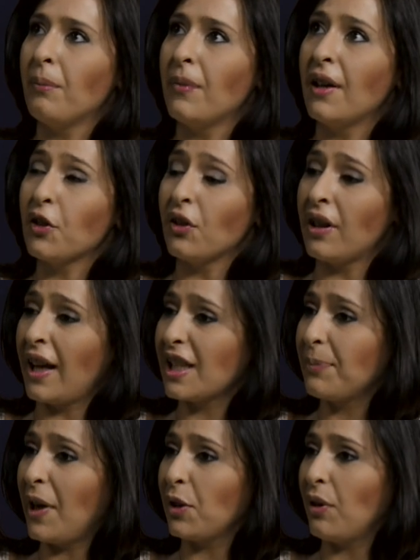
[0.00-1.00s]
If you're an
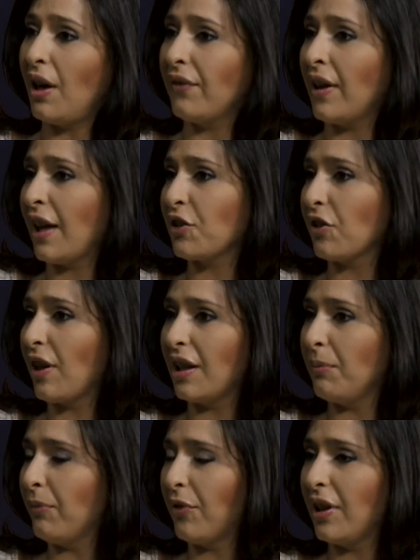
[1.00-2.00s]
expat, you have that extra
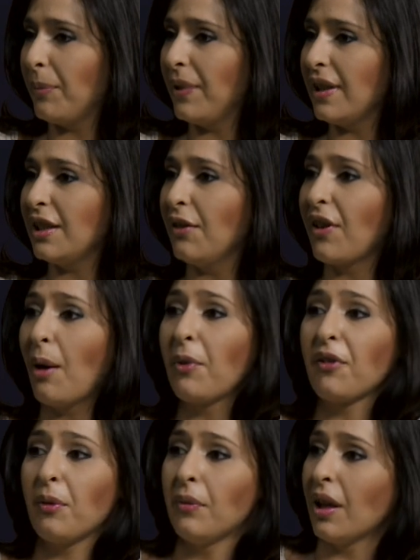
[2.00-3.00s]
credibility of coming
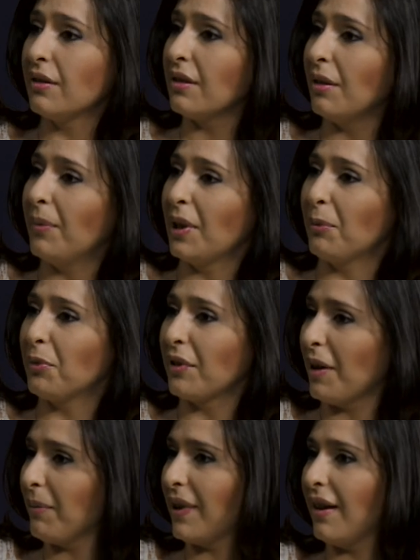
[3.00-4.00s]
from London and being brought
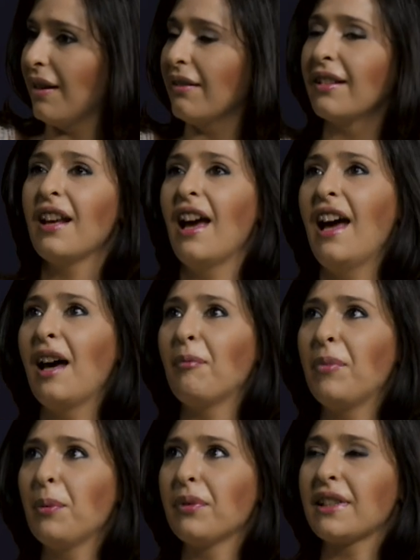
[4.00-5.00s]
up there, and
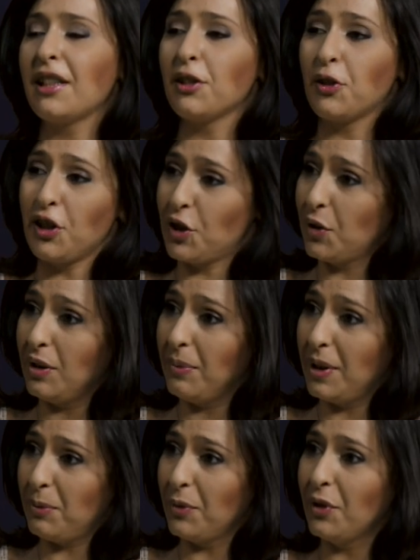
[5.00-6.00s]
people tend to trust you a
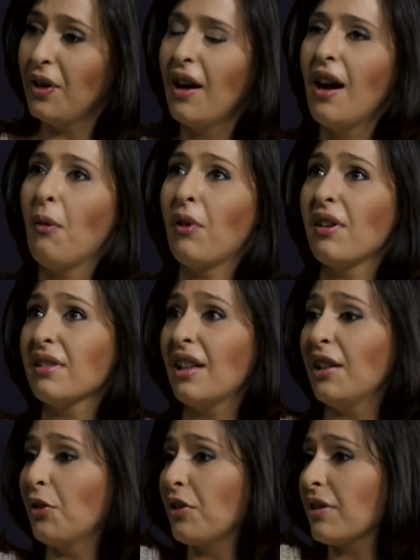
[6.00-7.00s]
bit more, whereas here
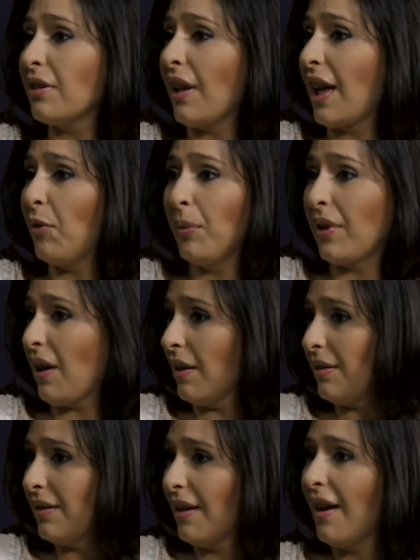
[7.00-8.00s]
you're just like everybody
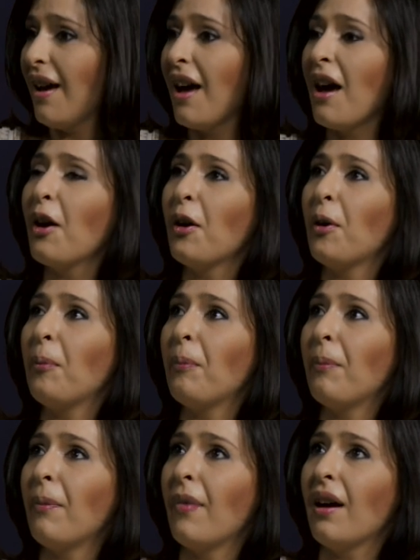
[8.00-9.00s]
else.
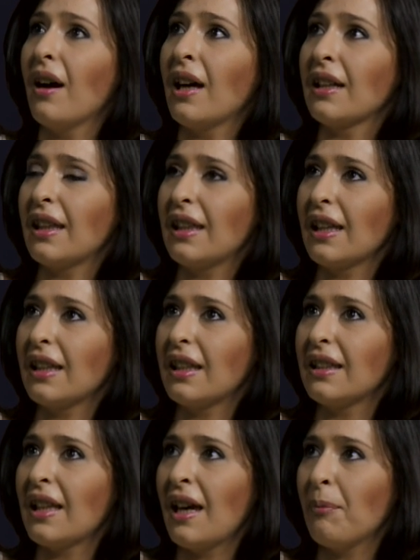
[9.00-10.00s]
And I think
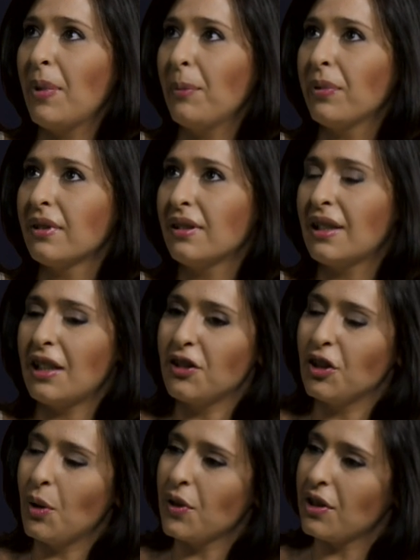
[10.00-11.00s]
that there people tend to
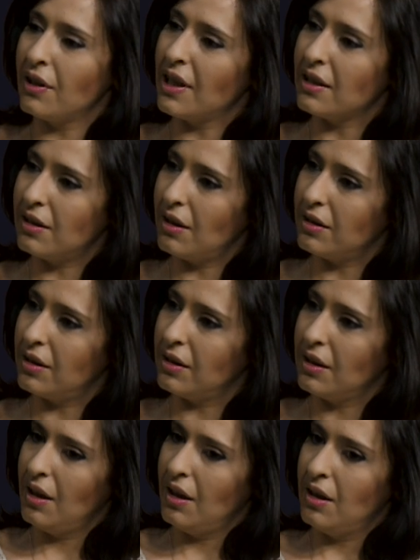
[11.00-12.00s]
know each other. There's a certain
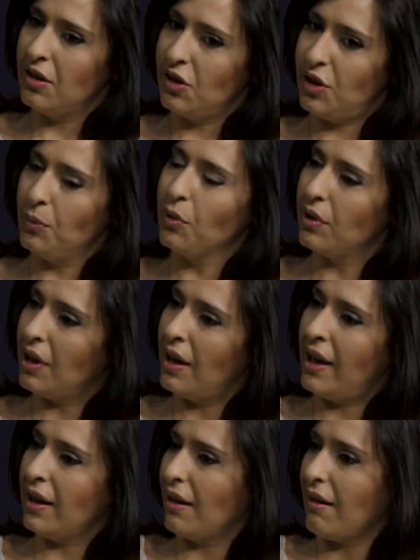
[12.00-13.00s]
smaller
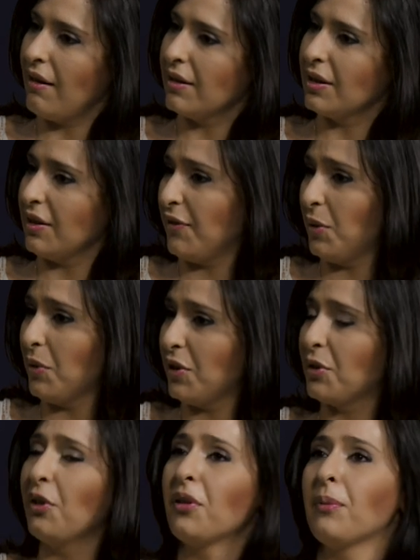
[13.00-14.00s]
A class, if you want to
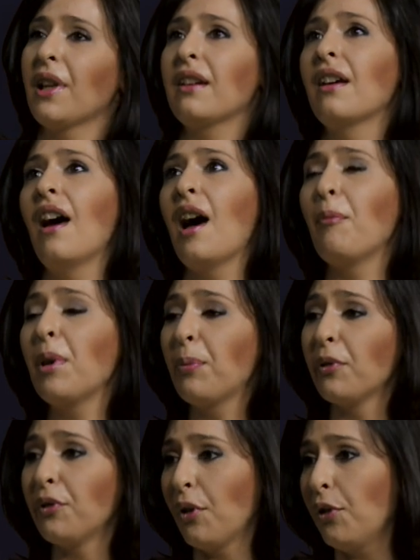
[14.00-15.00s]
call them that, and
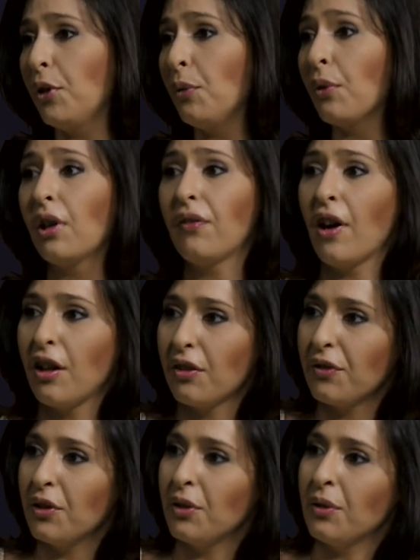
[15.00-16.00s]
people know you or have heard of
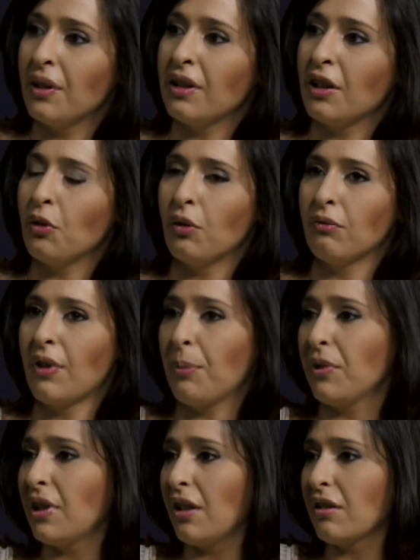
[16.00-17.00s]
you, and your
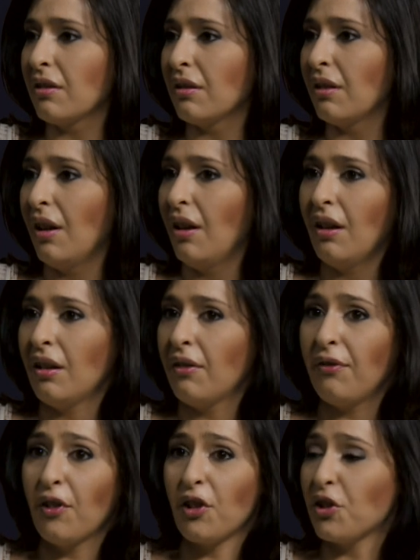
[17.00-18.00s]
reputation
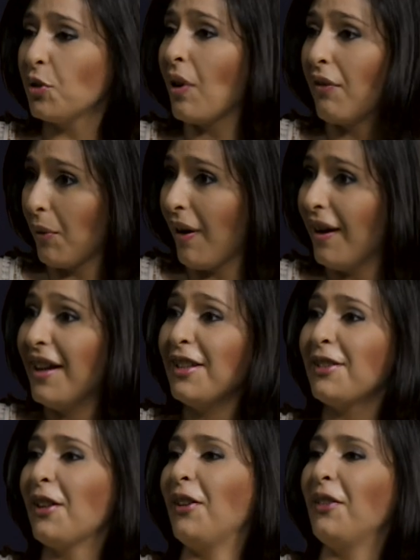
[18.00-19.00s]
follows you everywhere.
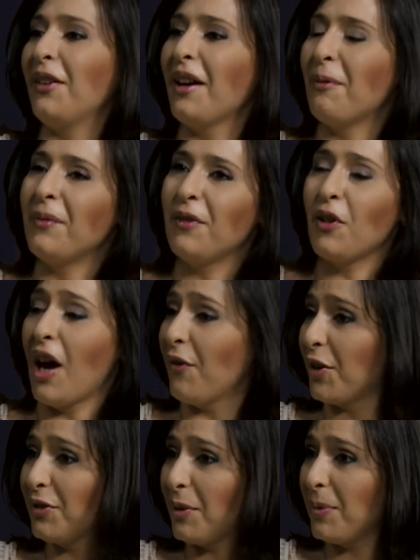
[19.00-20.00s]
So if you have a
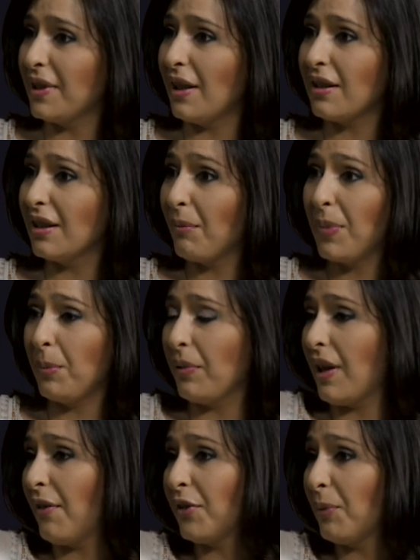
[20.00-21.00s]
good reputation, then people
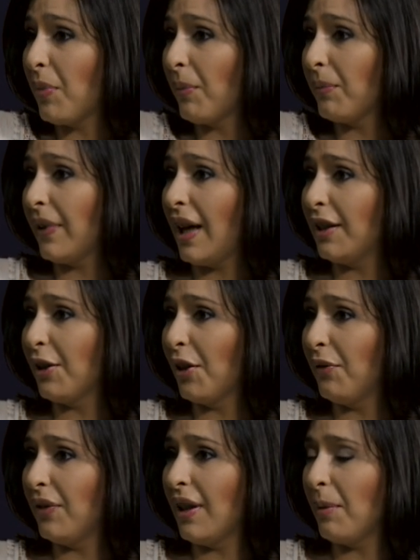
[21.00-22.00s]
have no problem handing
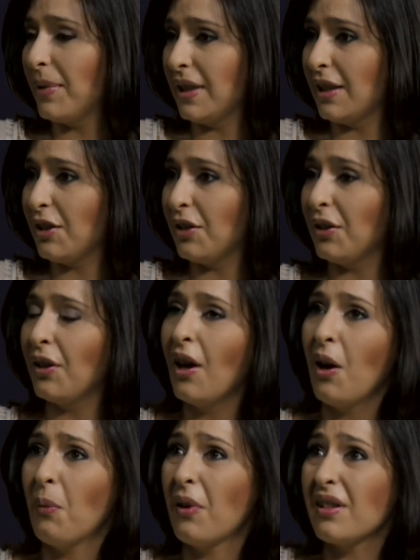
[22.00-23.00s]
over their business to you.
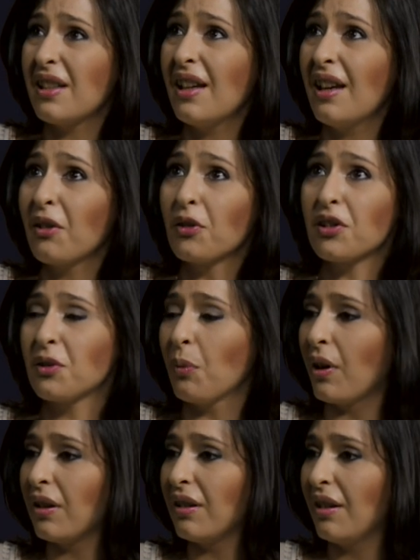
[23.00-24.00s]
Whereas here, you're just
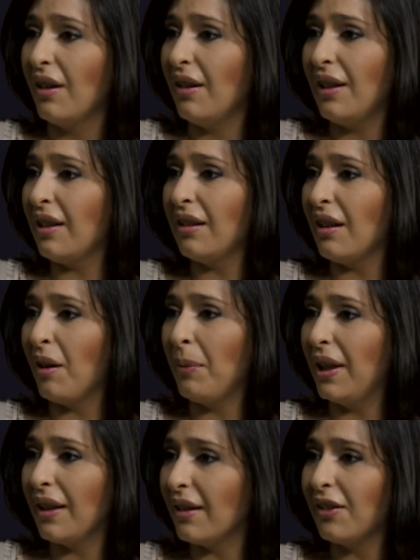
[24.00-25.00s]
one in a
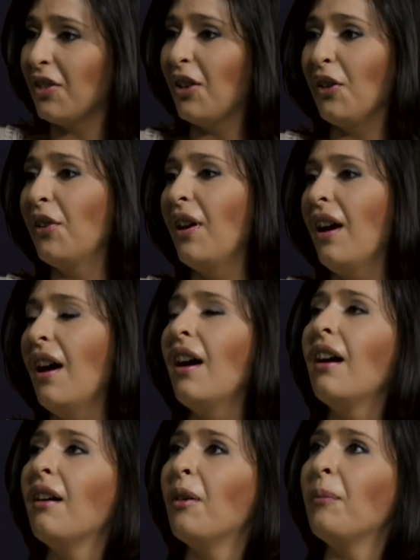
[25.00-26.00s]
million. So
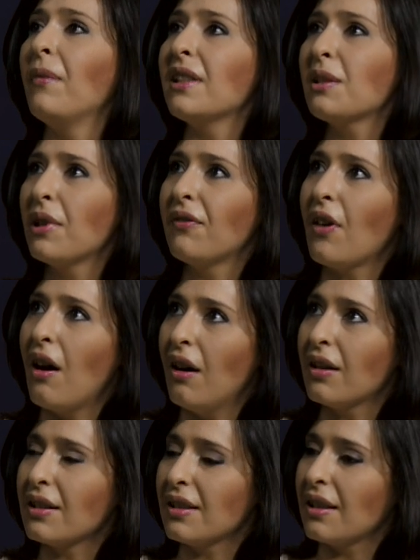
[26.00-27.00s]
it's a bit of a
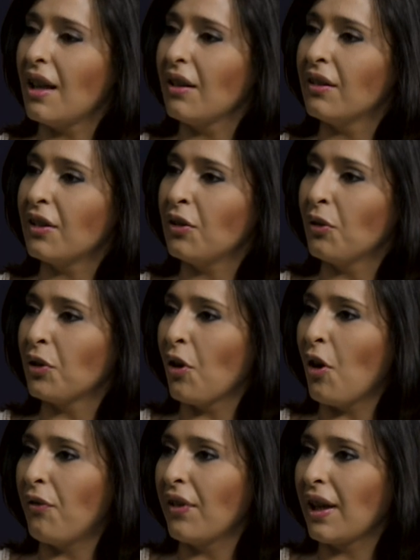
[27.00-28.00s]
harder sell. You're not
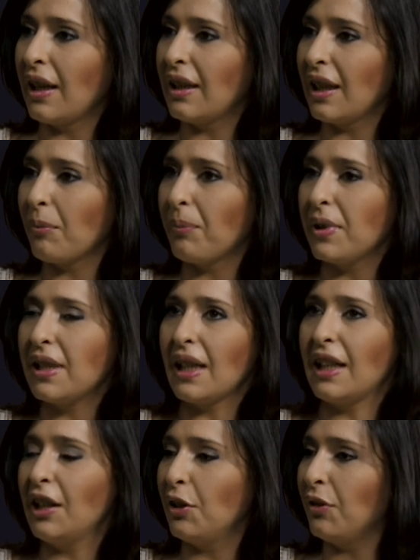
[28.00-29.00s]
offering anything
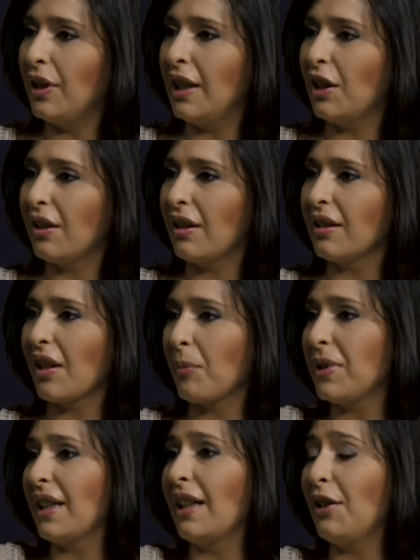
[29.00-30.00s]
particularly unique. There's nothing
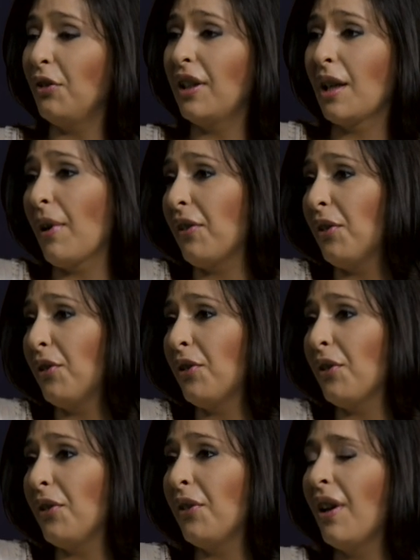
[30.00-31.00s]
particularly unique about you.
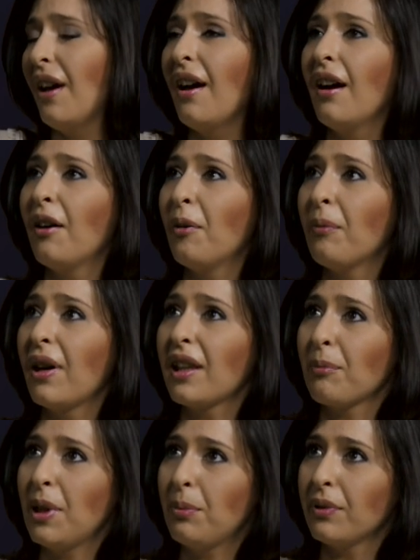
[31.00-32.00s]
So I think
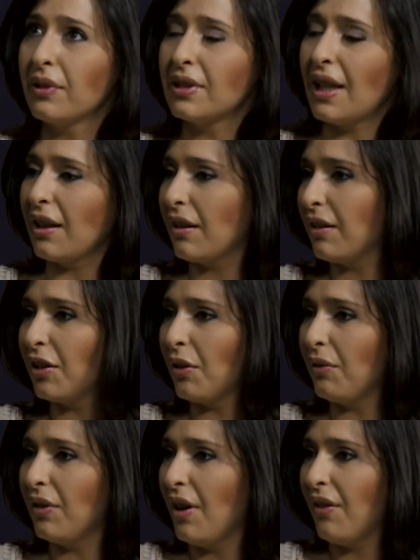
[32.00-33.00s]
people take
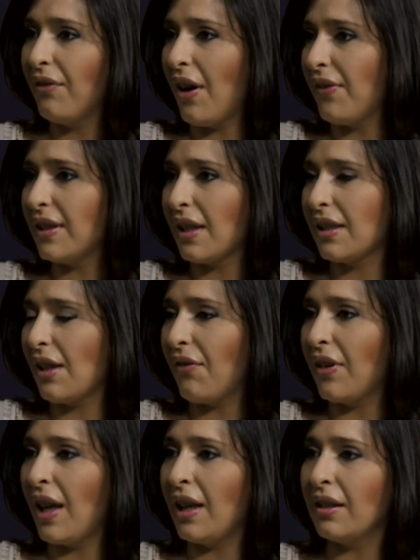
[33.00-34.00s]
5, 6,
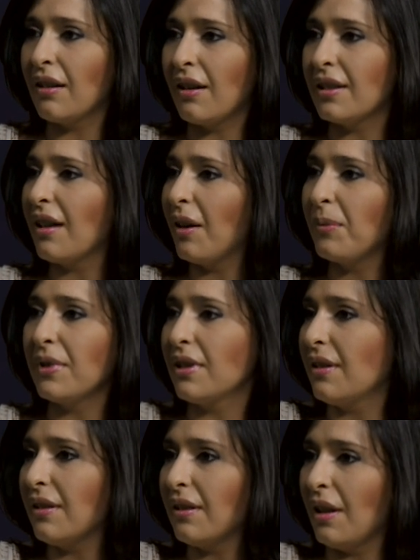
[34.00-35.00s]
7, 8, 9 times
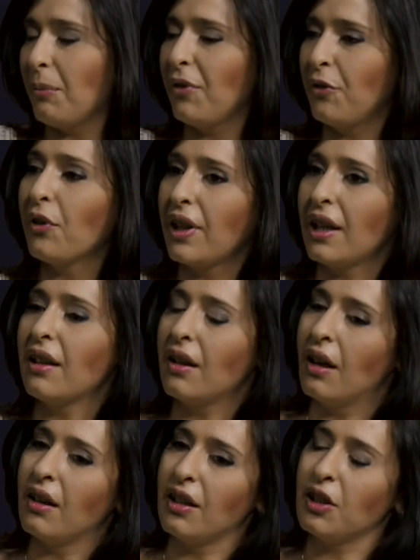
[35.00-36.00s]
before they
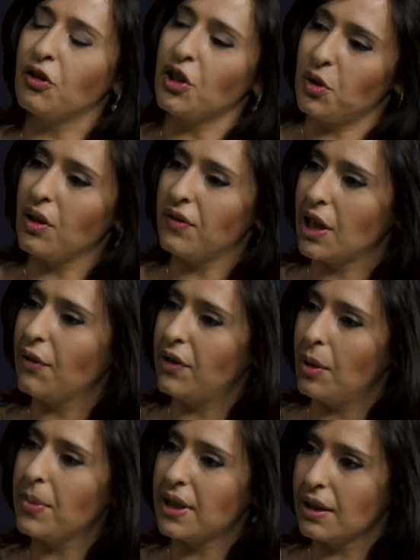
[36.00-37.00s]
trust you enough to give you their
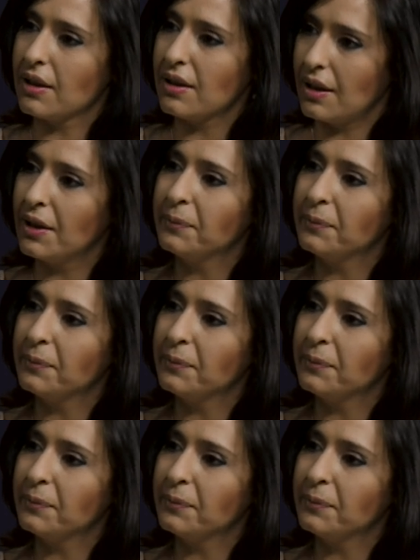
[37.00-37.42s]
business here.